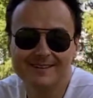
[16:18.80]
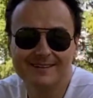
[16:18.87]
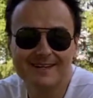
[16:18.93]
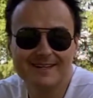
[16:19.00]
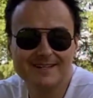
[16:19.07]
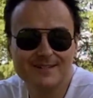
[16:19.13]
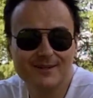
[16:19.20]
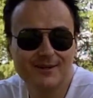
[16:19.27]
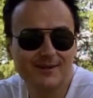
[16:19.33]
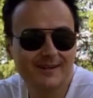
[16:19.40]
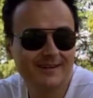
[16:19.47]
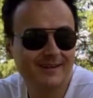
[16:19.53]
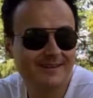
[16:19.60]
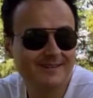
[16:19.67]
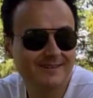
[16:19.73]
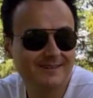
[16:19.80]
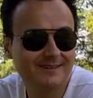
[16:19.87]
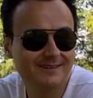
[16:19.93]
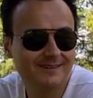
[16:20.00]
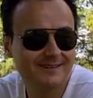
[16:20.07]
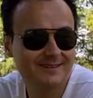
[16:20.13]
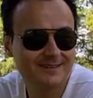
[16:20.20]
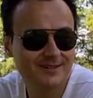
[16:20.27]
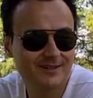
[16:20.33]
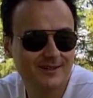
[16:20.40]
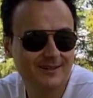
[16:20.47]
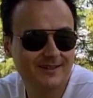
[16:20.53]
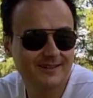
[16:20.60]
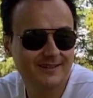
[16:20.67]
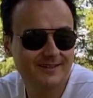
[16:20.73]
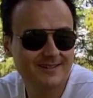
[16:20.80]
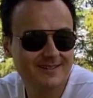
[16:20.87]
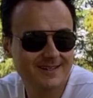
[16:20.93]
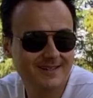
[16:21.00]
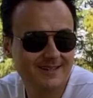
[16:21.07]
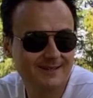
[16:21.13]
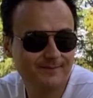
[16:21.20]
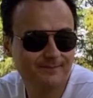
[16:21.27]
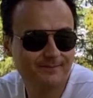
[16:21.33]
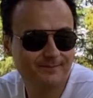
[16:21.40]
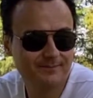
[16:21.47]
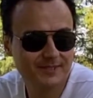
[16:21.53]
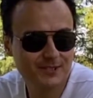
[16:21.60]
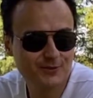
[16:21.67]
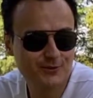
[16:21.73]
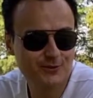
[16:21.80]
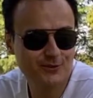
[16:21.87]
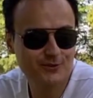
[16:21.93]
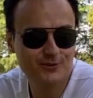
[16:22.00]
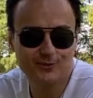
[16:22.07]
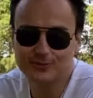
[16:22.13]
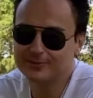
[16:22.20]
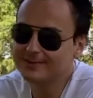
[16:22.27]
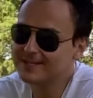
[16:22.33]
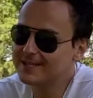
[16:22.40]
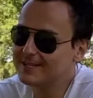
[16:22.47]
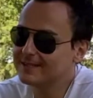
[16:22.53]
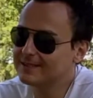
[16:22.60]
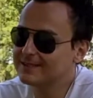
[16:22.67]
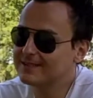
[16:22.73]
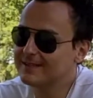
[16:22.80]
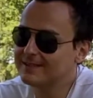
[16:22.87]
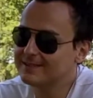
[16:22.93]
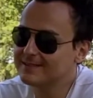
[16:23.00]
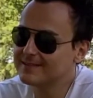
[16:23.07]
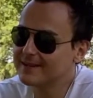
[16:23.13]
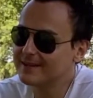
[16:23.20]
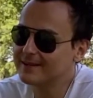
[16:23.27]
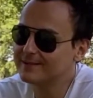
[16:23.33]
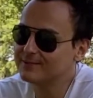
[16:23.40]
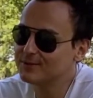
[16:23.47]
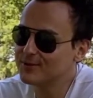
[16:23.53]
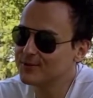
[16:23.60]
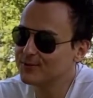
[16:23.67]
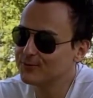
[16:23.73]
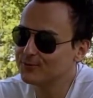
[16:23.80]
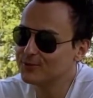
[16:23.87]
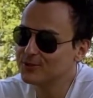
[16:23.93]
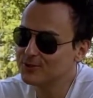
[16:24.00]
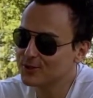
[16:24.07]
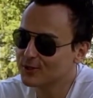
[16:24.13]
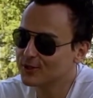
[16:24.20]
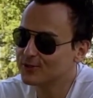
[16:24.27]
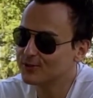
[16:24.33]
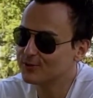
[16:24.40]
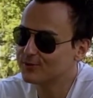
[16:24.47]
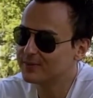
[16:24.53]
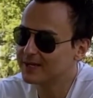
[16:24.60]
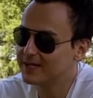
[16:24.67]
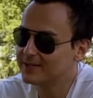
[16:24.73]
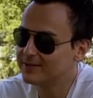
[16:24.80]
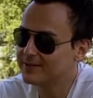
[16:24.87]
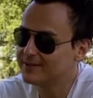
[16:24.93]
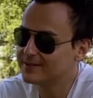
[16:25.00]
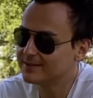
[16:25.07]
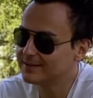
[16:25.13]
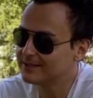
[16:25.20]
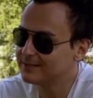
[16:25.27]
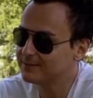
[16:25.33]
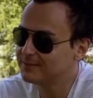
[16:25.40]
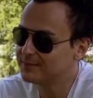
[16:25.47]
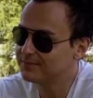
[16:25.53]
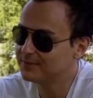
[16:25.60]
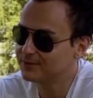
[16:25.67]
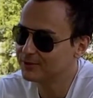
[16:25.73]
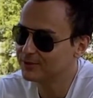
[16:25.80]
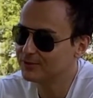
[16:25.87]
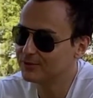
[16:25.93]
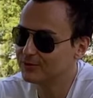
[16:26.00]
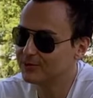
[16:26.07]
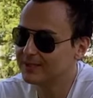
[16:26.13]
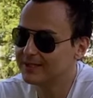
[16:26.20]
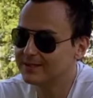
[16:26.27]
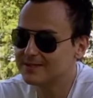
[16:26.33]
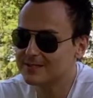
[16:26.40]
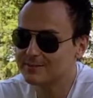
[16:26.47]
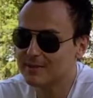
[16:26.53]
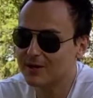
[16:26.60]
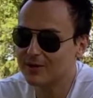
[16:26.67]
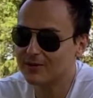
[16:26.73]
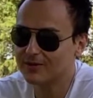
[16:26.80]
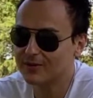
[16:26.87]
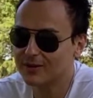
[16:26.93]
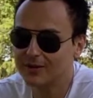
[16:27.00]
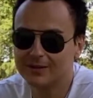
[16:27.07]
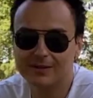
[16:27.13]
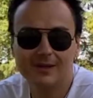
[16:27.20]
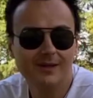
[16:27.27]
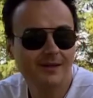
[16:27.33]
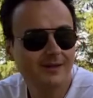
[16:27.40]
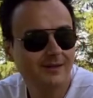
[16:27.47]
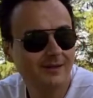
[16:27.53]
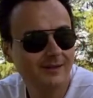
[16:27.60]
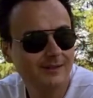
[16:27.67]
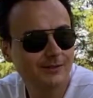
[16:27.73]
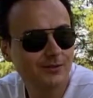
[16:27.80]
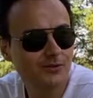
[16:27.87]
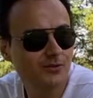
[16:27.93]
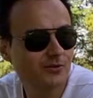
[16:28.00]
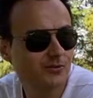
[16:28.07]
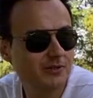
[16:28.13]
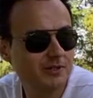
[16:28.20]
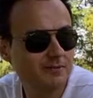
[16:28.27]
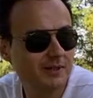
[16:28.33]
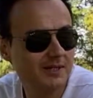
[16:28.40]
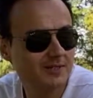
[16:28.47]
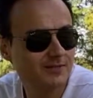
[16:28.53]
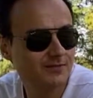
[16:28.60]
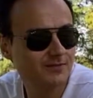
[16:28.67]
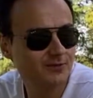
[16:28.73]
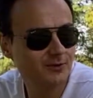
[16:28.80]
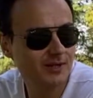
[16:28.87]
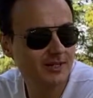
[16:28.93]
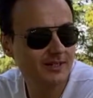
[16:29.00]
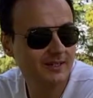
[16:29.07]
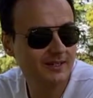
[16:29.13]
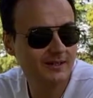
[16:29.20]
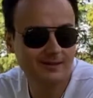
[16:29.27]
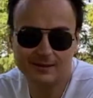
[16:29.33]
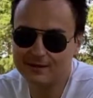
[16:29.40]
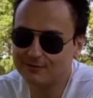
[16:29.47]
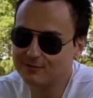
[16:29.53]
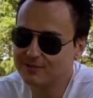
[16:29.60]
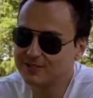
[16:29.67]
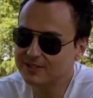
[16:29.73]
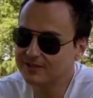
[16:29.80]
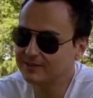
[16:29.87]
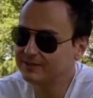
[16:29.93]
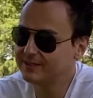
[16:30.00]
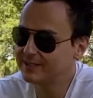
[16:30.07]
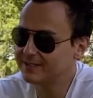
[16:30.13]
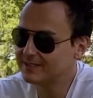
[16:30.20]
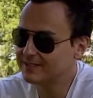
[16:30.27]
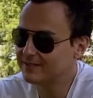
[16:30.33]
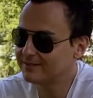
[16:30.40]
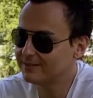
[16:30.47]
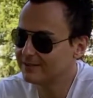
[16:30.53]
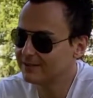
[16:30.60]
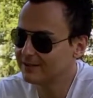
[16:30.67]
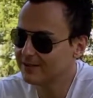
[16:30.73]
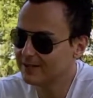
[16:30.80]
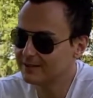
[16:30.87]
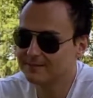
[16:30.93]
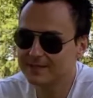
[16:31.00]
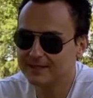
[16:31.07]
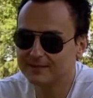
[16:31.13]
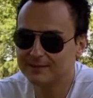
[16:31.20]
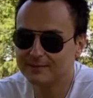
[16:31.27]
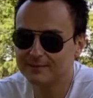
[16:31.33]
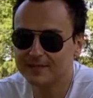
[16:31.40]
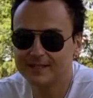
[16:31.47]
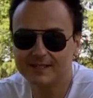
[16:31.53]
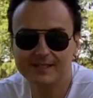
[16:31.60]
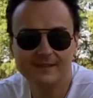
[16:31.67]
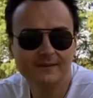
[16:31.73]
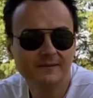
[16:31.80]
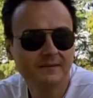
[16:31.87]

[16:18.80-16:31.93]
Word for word: that's all I gotta. That's all I gotta say. Make sure you take take the time to recharge your batteries. A lot of people go through like this marathon, like two three months of trading every single day, seven o'clock, make their money,